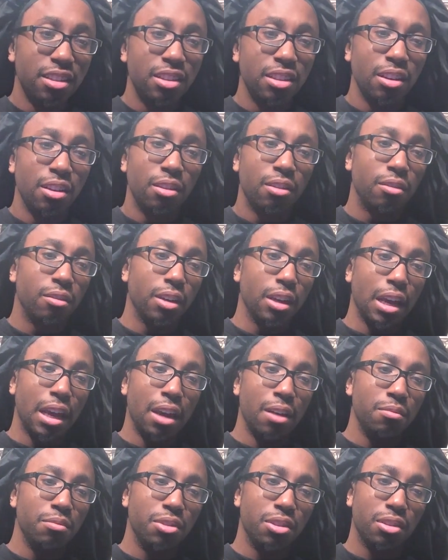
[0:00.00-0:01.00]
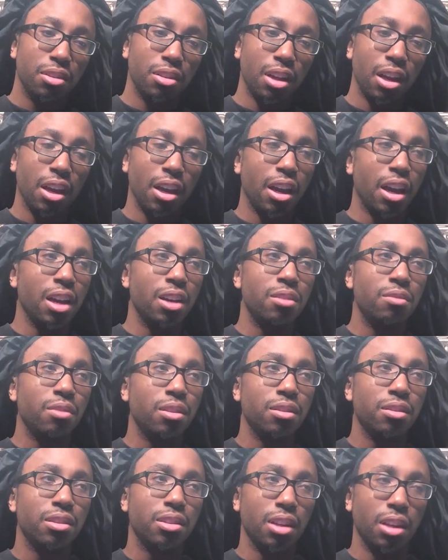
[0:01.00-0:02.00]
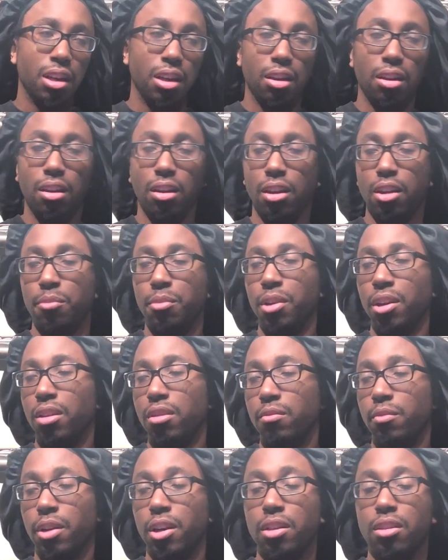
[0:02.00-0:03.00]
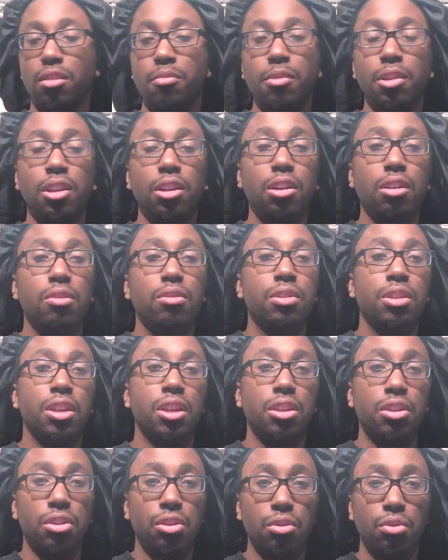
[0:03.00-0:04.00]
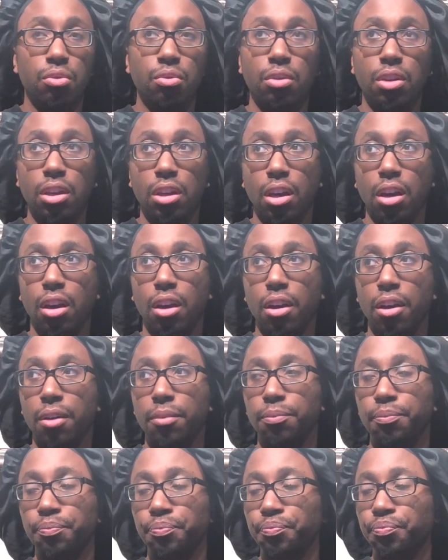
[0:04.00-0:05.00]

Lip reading: So I'm just like, I don't understand that. But anyways, Camila goes into the